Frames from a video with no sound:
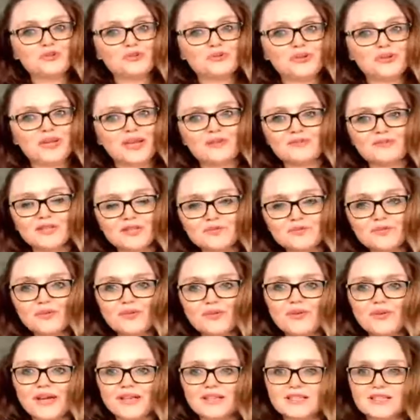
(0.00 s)
too, girls. I don't know
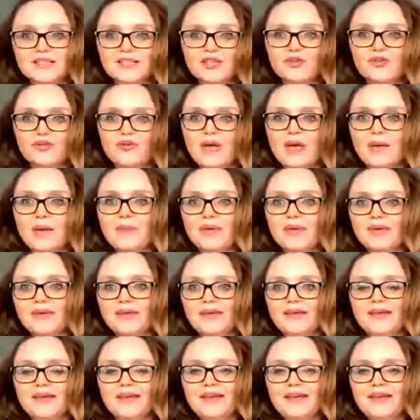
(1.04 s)
who it is. Is it you, Emmy?